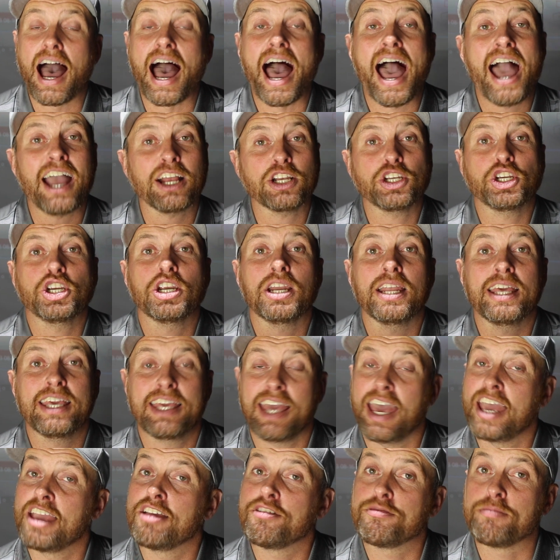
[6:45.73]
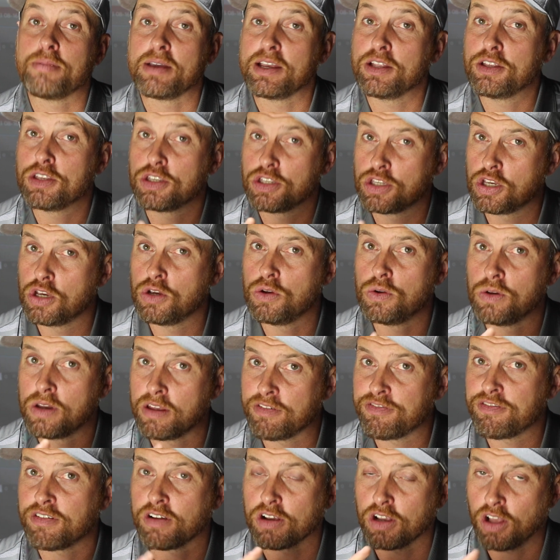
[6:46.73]
actually gave me 2
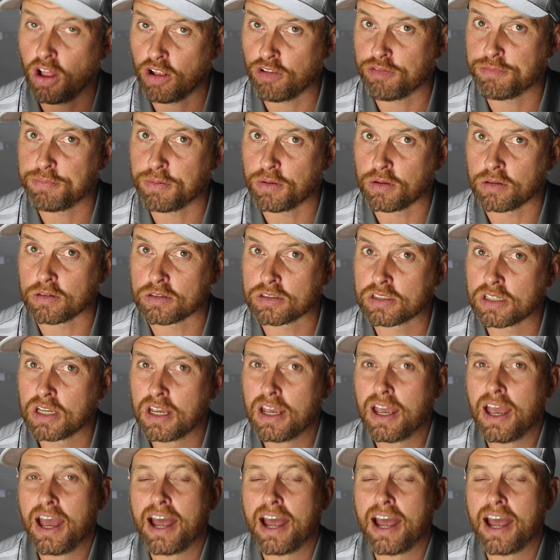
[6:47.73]
different golf balls.